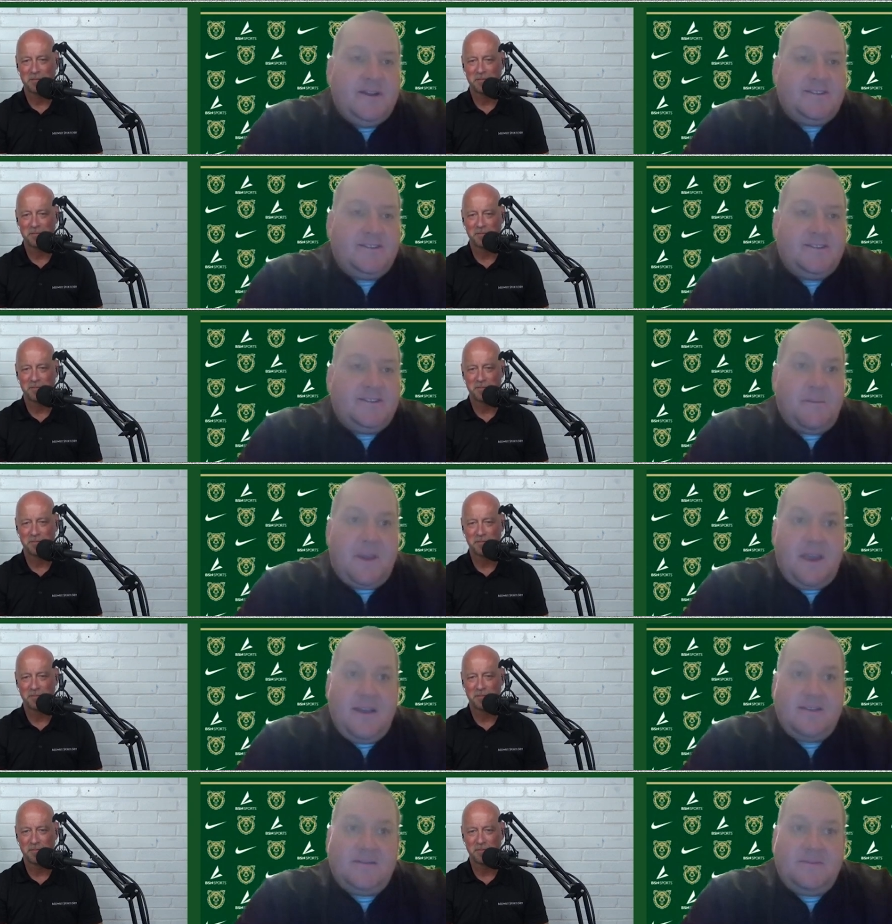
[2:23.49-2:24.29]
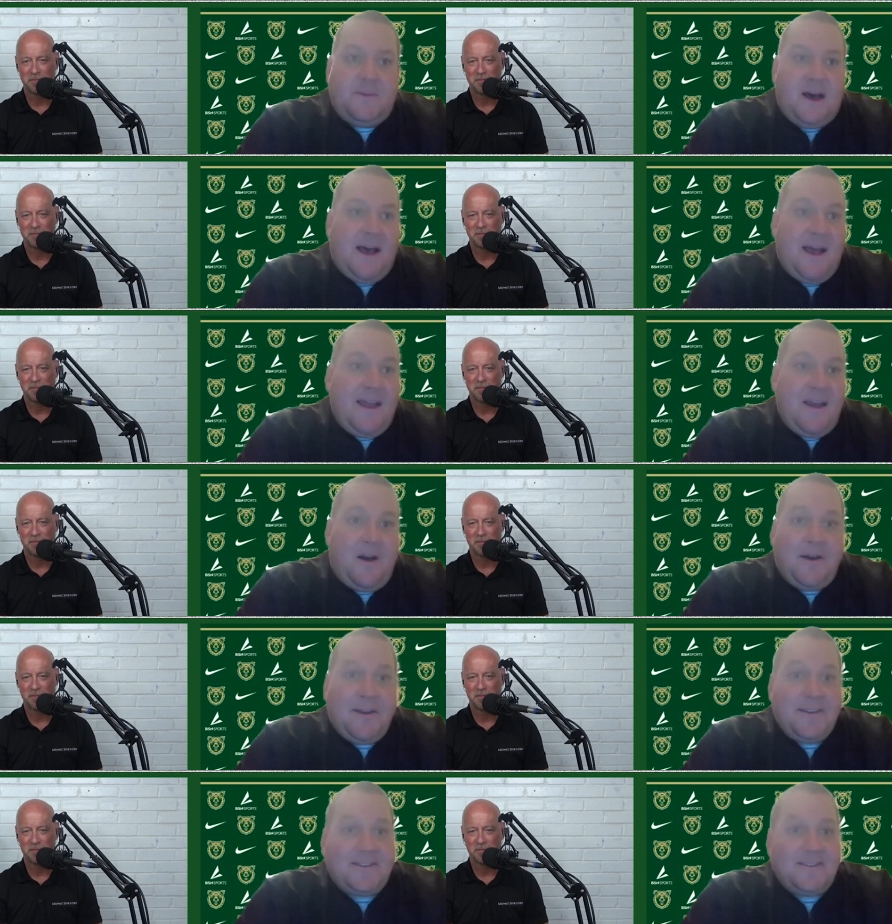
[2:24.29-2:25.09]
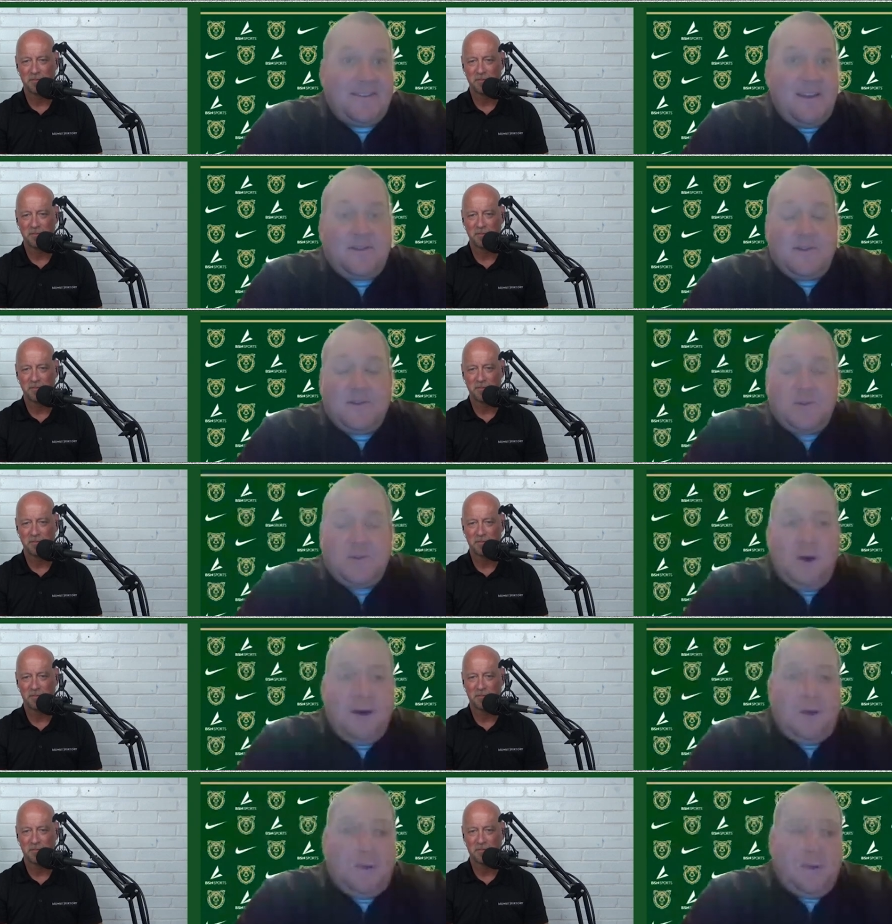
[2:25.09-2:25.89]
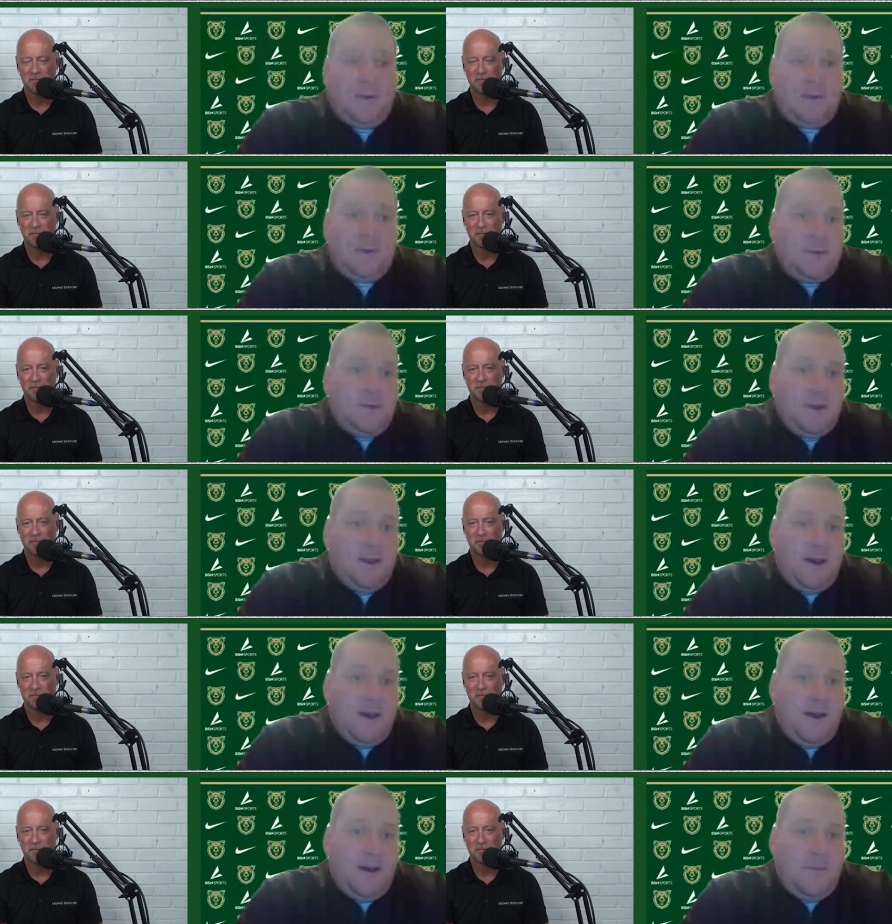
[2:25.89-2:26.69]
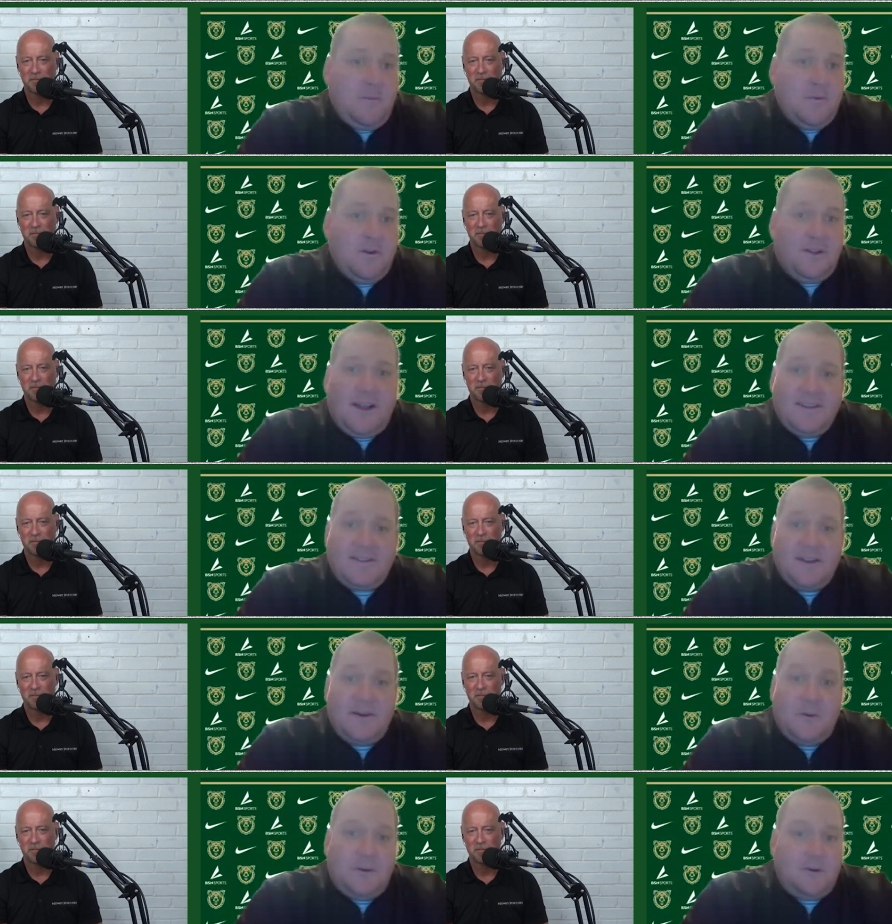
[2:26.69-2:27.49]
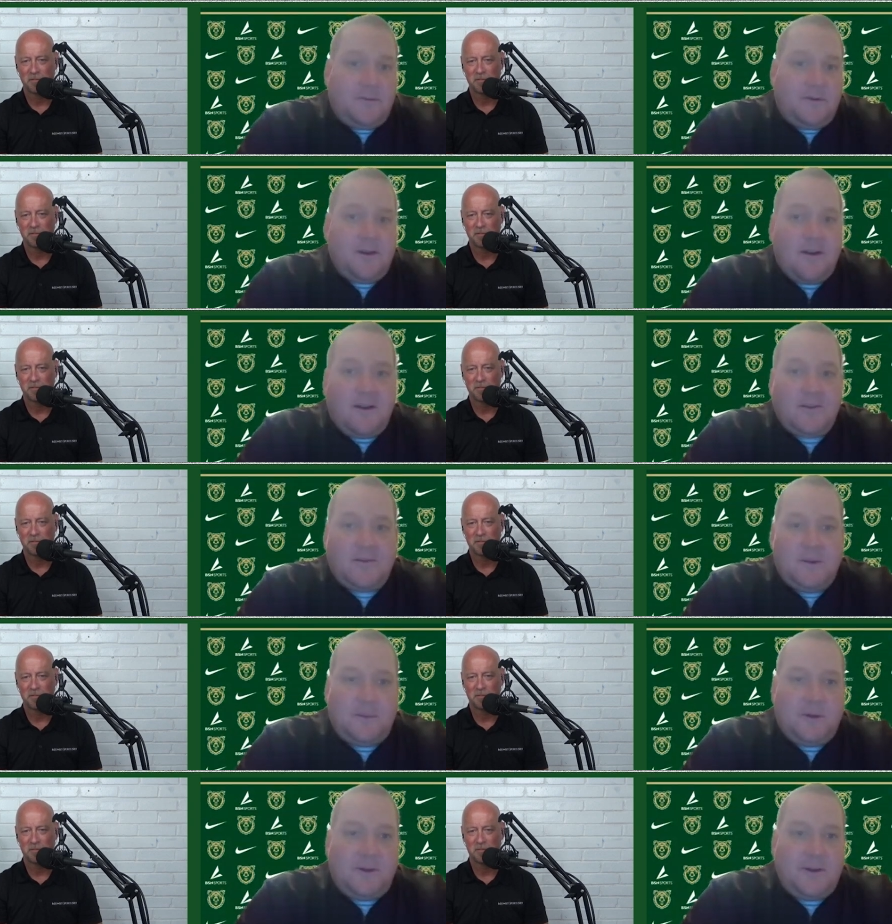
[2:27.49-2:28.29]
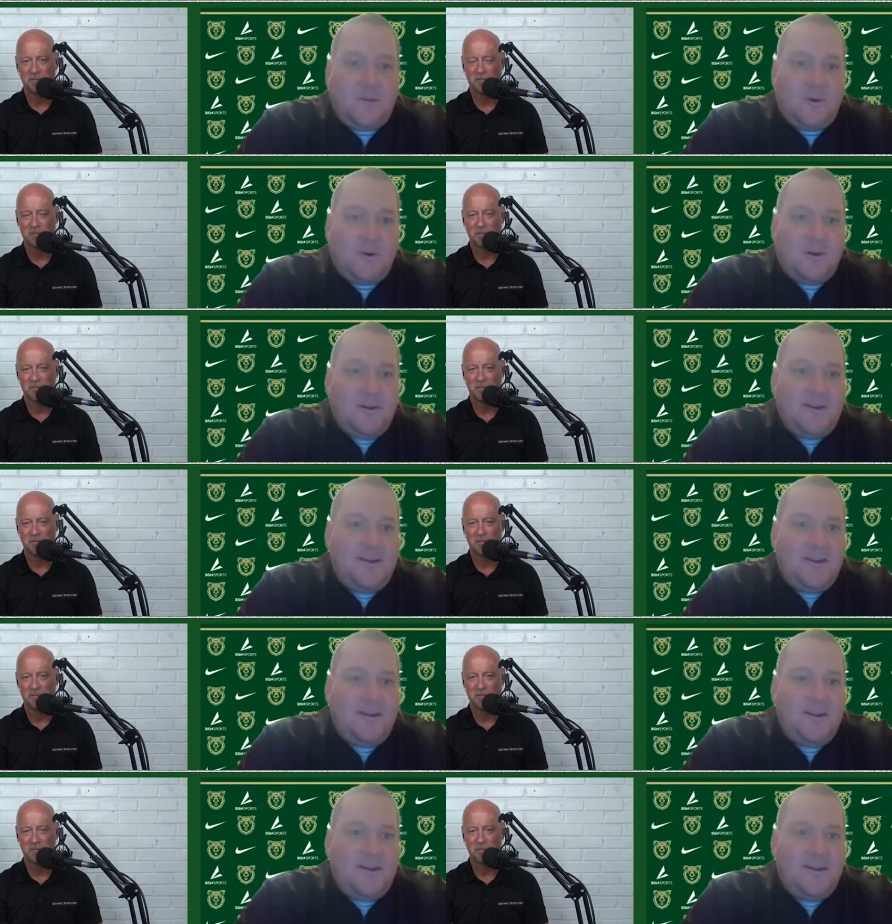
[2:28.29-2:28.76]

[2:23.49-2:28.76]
Speaker 1: some kids by August 10th or 12th um, realize they don't want to play college football anymore.